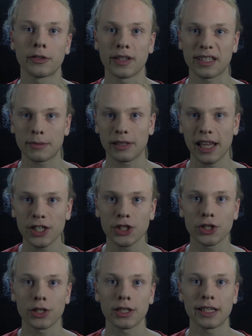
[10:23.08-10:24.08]
a
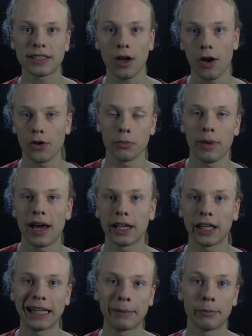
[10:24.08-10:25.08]
translation is
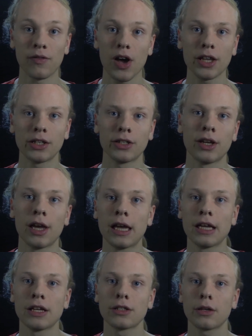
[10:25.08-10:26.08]
automatically provided,
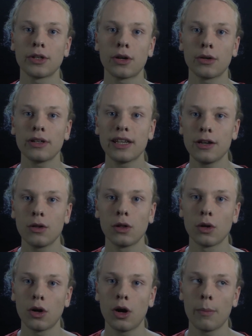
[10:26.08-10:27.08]
so you don't need to
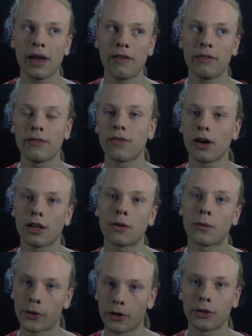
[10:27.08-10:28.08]
look up every
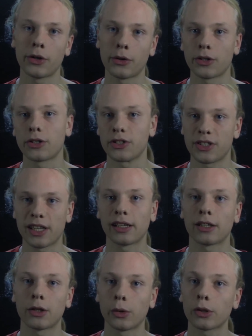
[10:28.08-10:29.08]
fucking word you don't understand
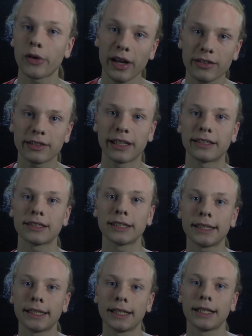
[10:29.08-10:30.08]
at Google Translate.
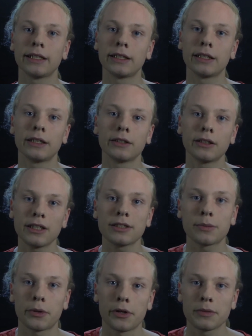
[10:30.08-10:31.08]

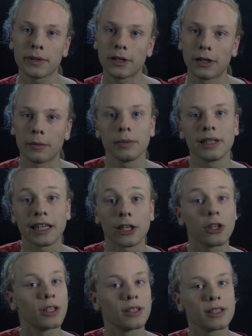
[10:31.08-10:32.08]
These words become
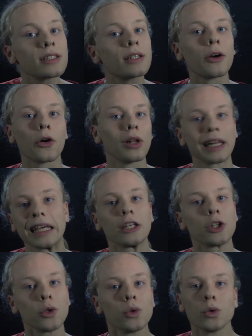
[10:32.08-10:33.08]
links or
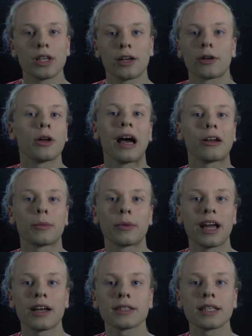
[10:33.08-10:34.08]
linkus, I don't know how to
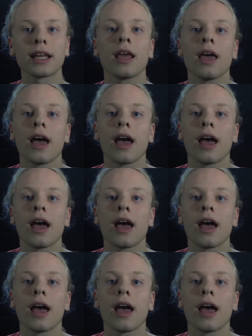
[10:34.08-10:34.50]
pronounce it,